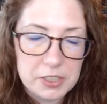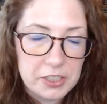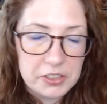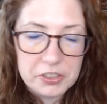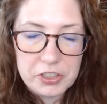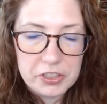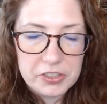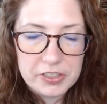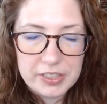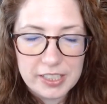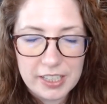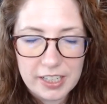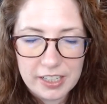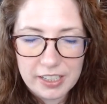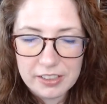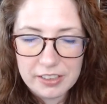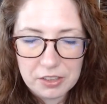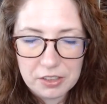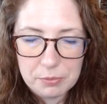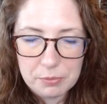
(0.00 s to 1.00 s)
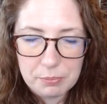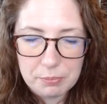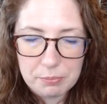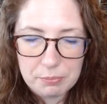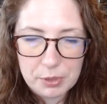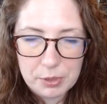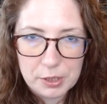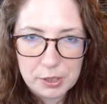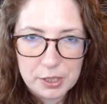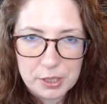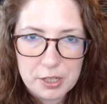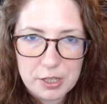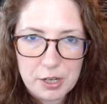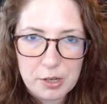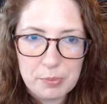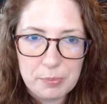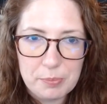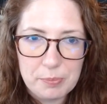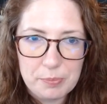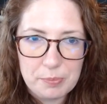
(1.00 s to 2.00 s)
just getting the book launch
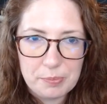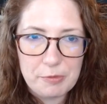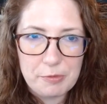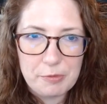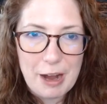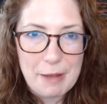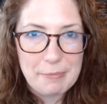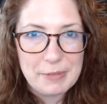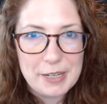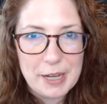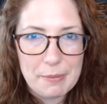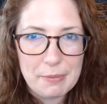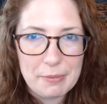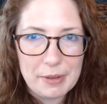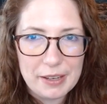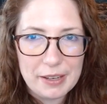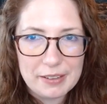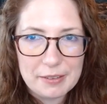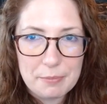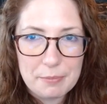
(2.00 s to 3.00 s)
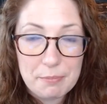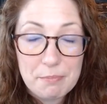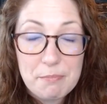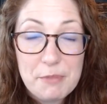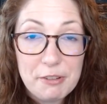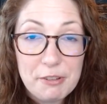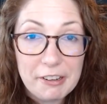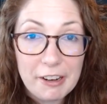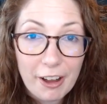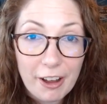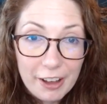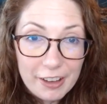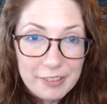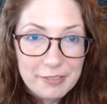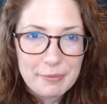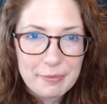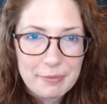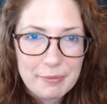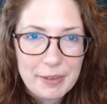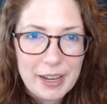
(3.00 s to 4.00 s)
all wrapped up and moving
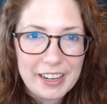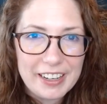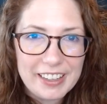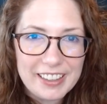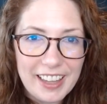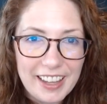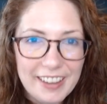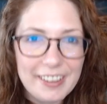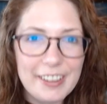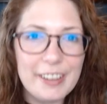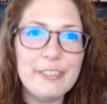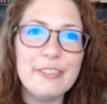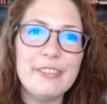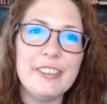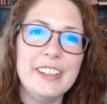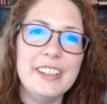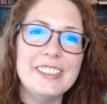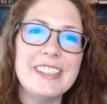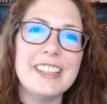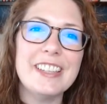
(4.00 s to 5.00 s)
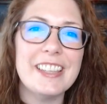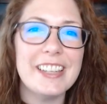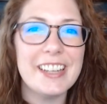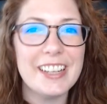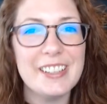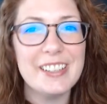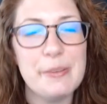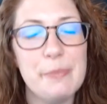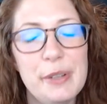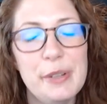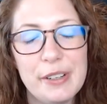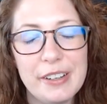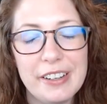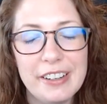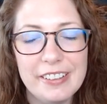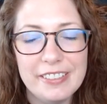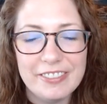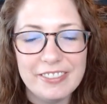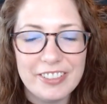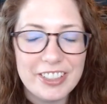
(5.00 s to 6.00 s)
on with my life into the next book,